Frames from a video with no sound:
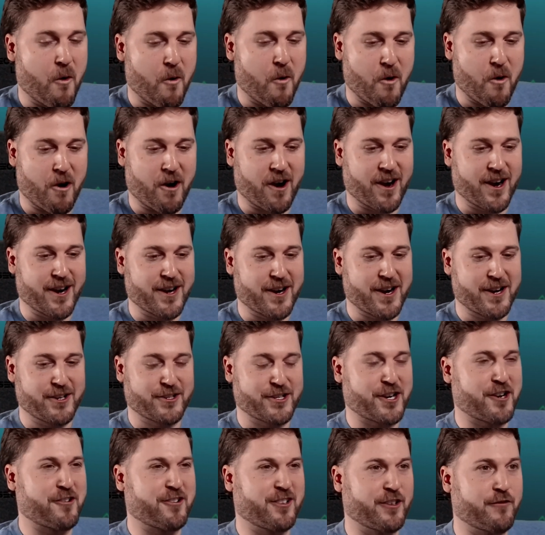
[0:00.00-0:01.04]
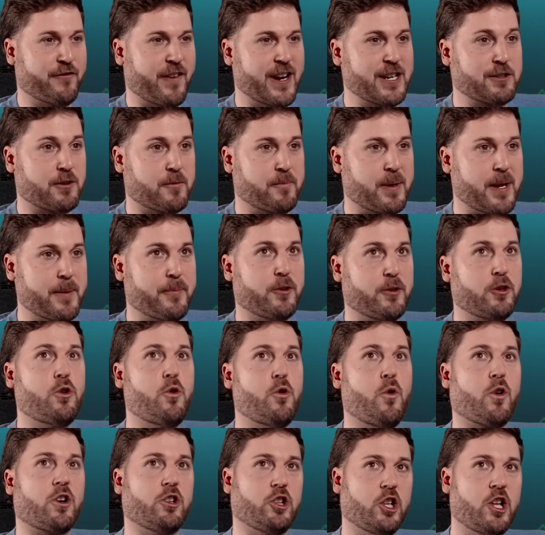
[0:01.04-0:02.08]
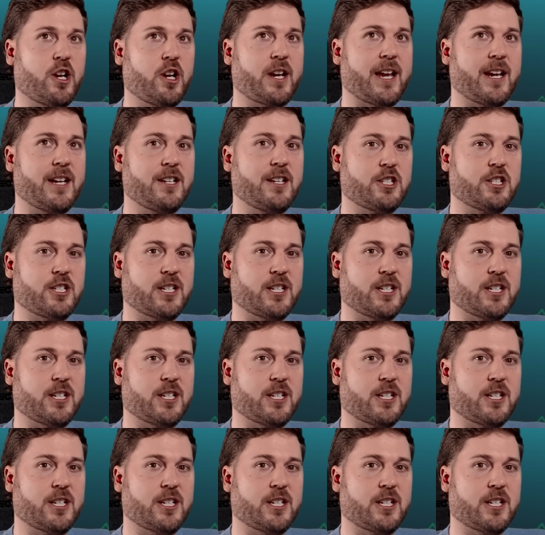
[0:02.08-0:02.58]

or general advice for people who are looking